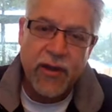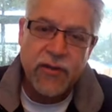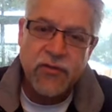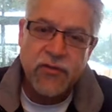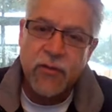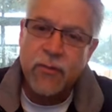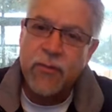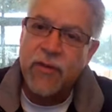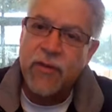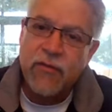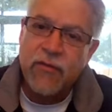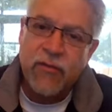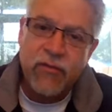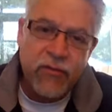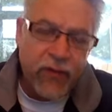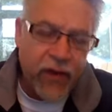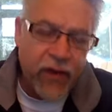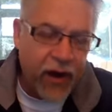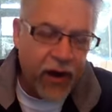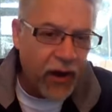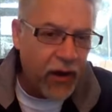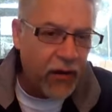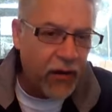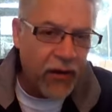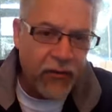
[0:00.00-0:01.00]
So be
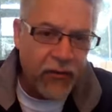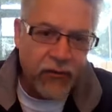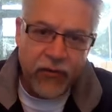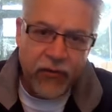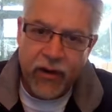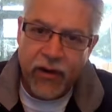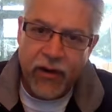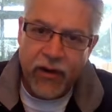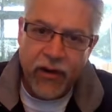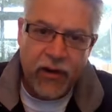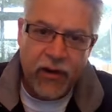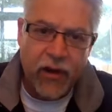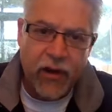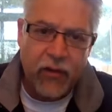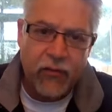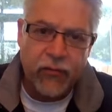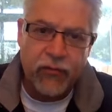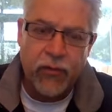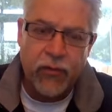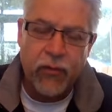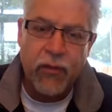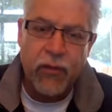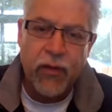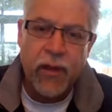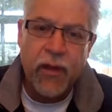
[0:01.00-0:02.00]
very, very
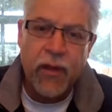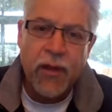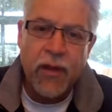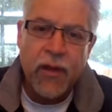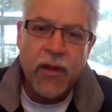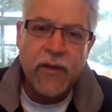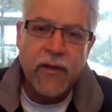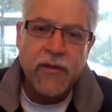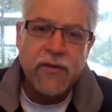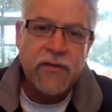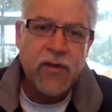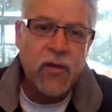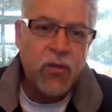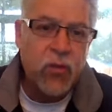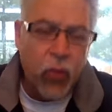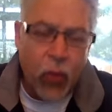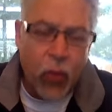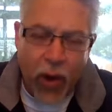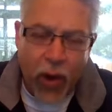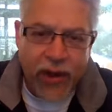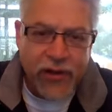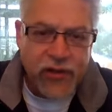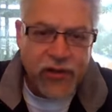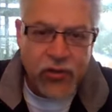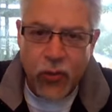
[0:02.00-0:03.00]
careful to
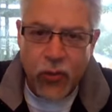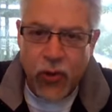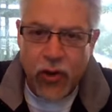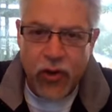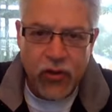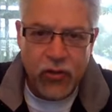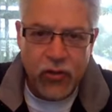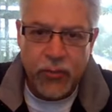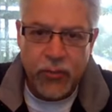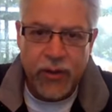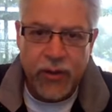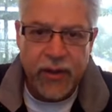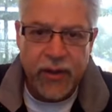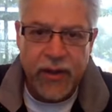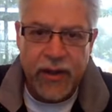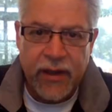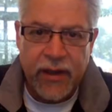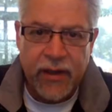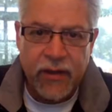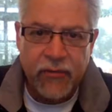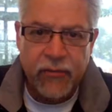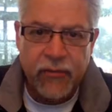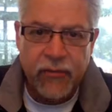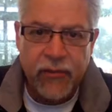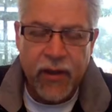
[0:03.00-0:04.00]
watch what you
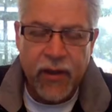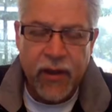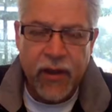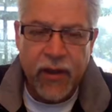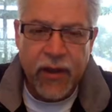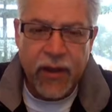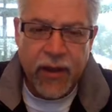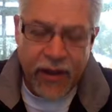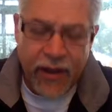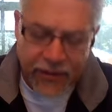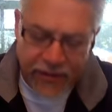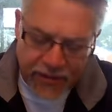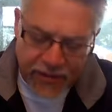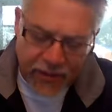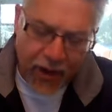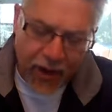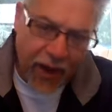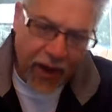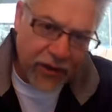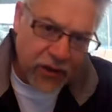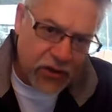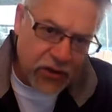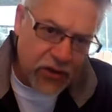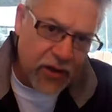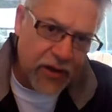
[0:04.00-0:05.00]
believe. It's
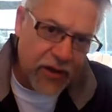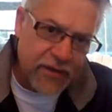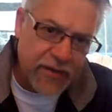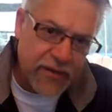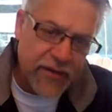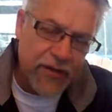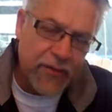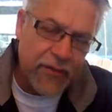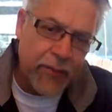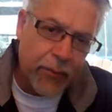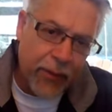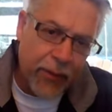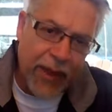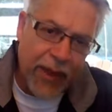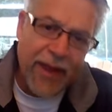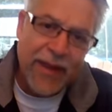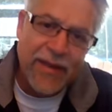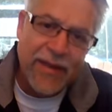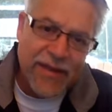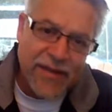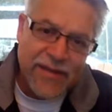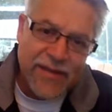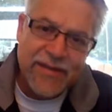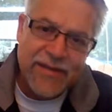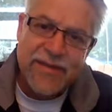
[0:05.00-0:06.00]
not just the
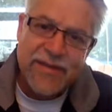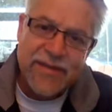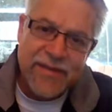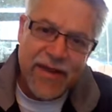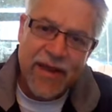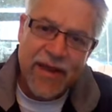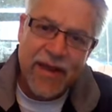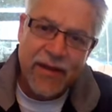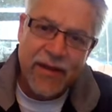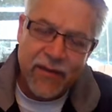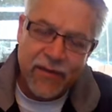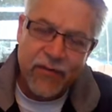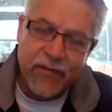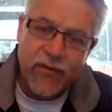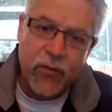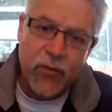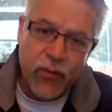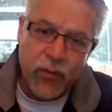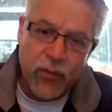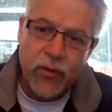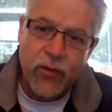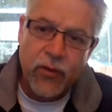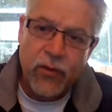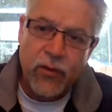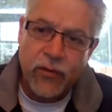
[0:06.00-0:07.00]
blatant sin of the
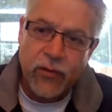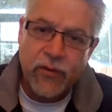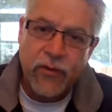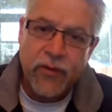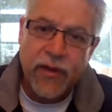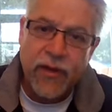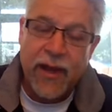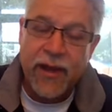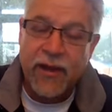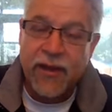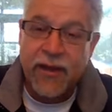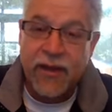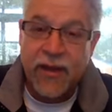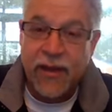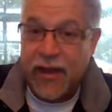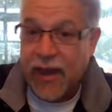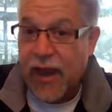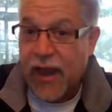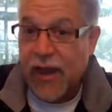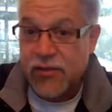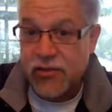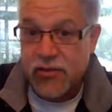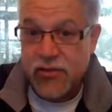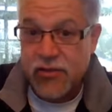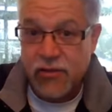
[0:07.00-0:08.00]
world that can
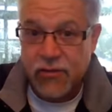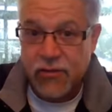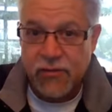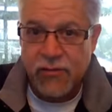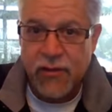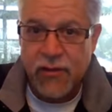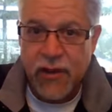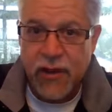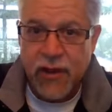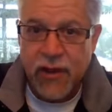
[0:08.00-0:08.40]
catch you.